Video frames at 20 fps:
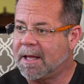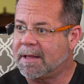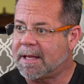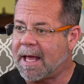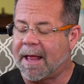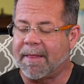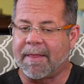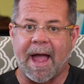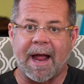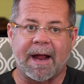
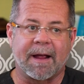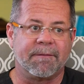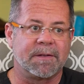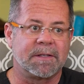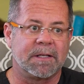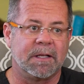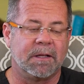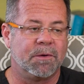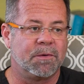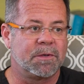that lack of
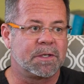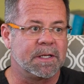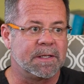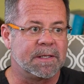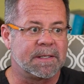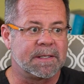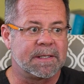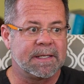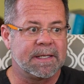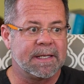
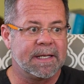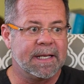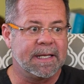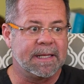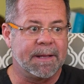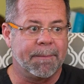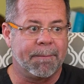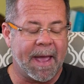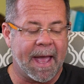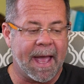solutions
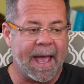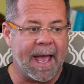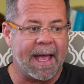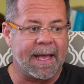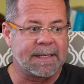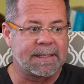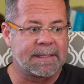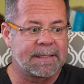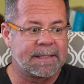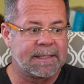in the
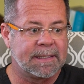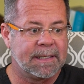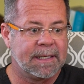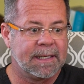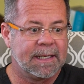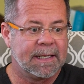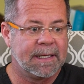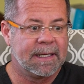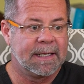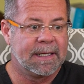past
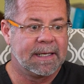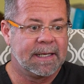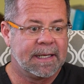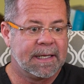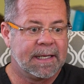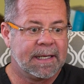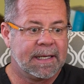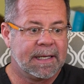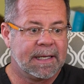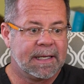
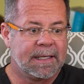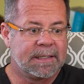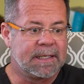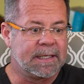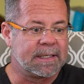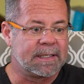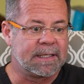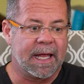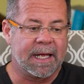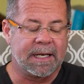
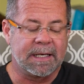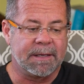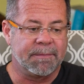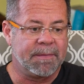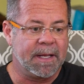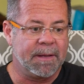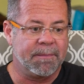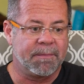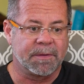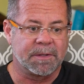just led to
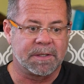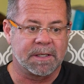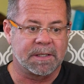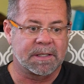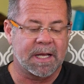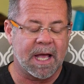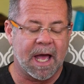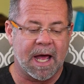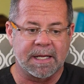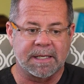people
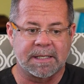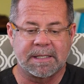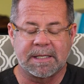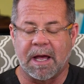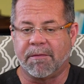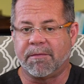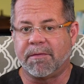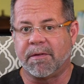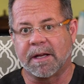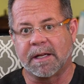just kind of
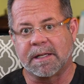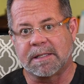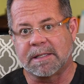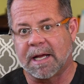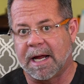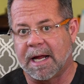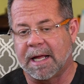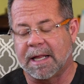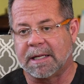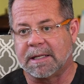suffering in
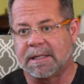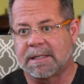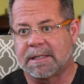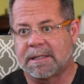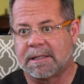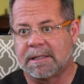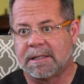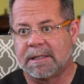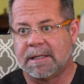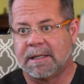
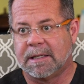silence.